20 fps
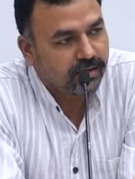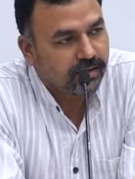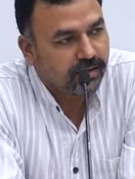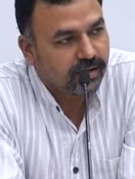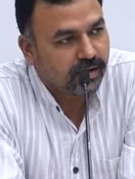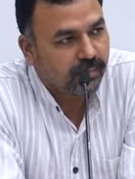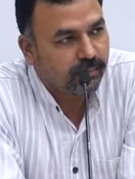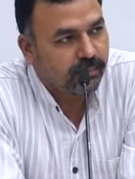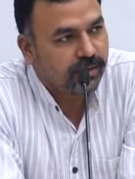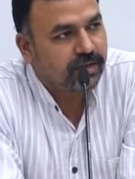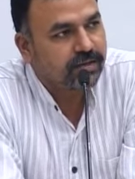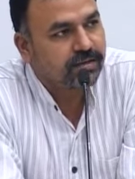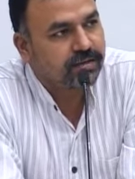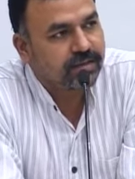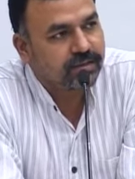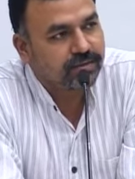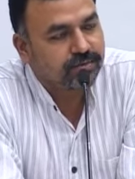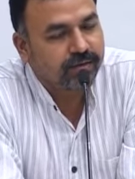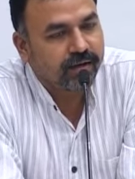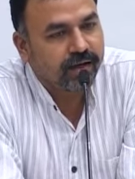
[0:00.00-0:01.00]
The government
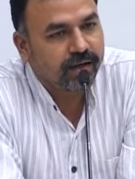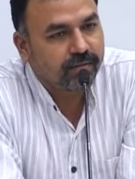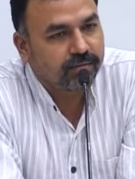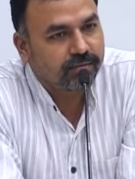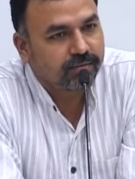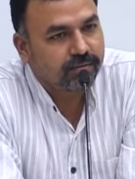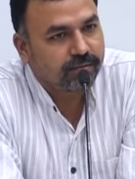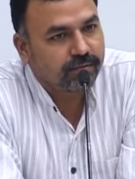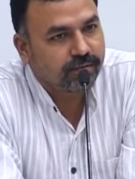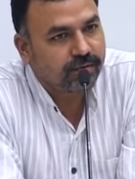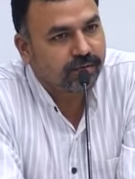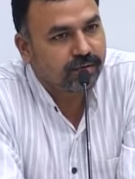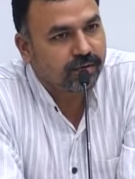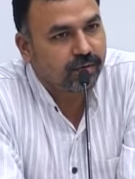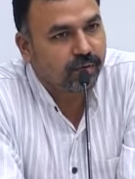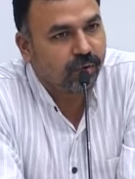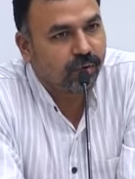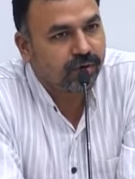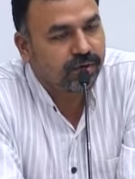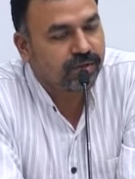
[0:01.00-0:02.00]
says we have
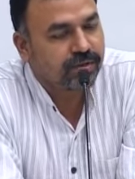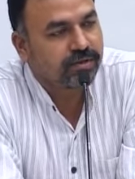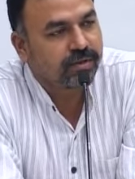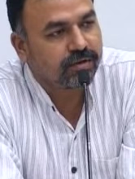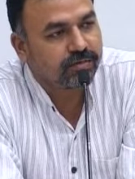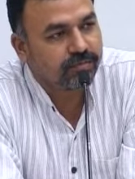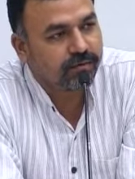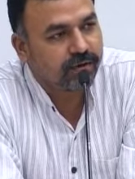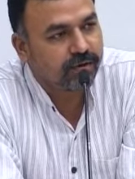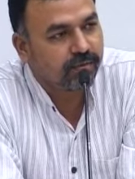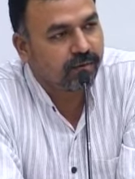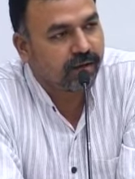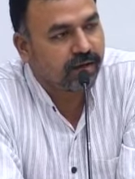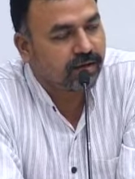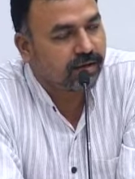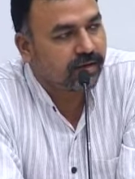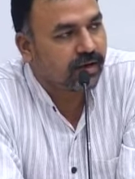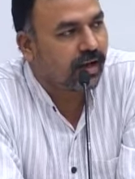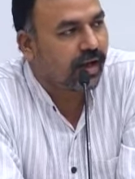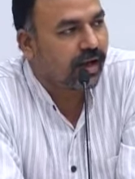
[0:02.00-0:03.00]
coal reserve for
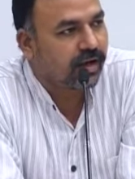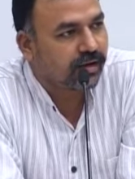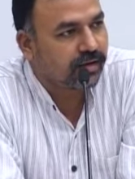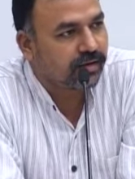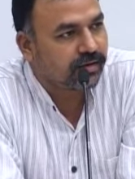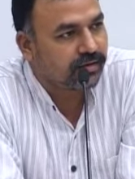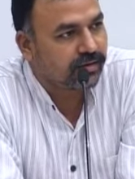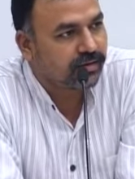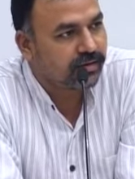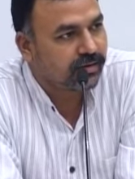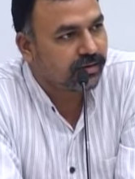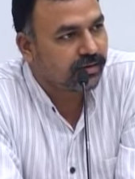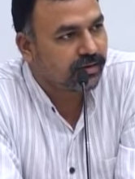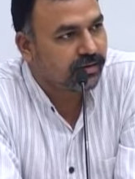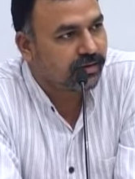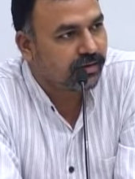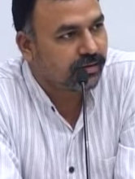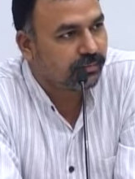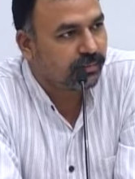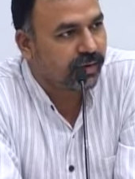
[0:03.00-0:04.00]
1 lakh
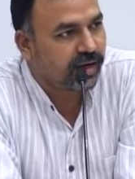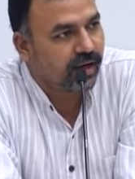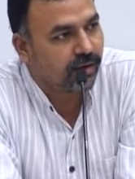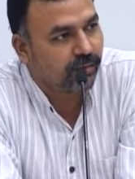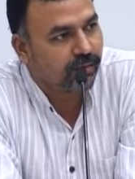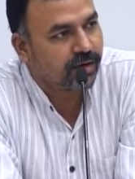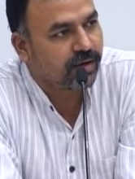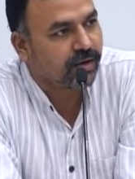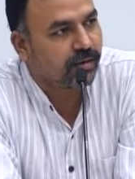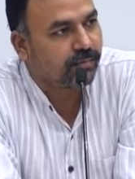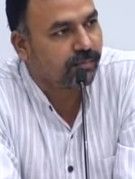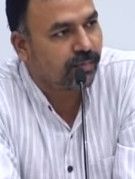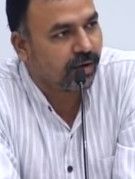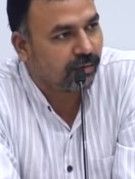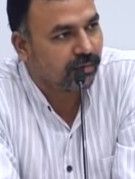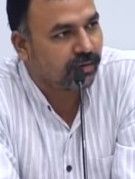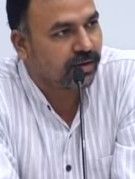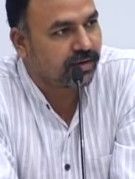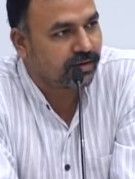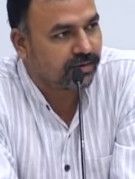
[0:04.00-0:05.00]
megawatt of
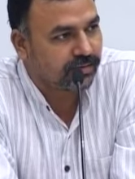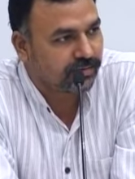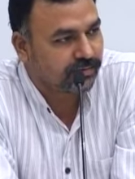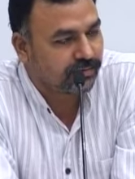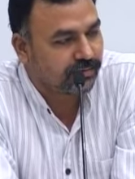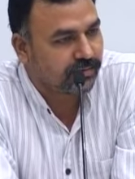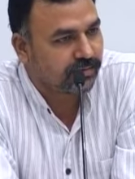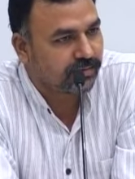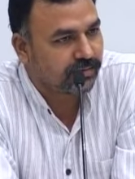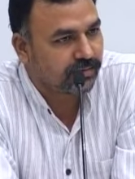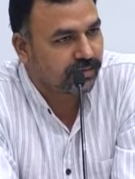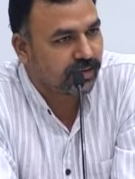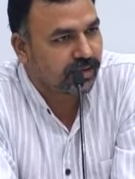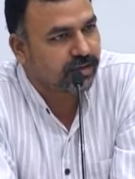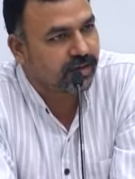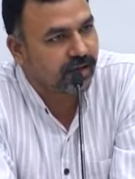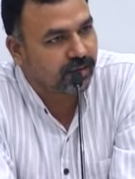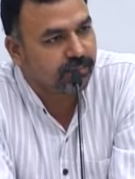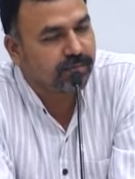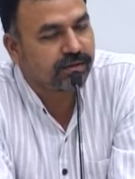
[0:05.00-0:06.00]
power
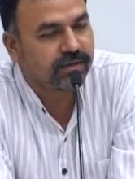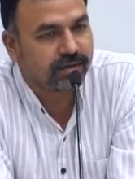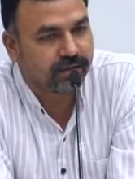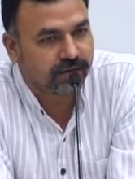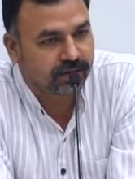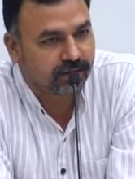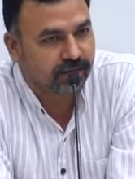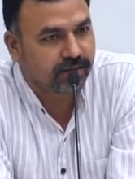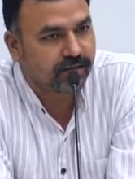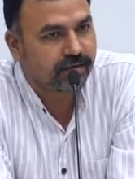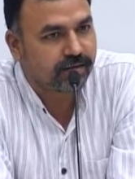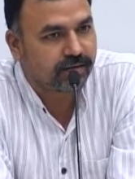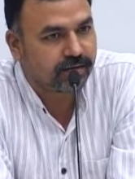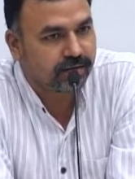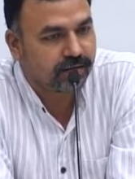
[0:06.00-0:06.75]
that can be generated.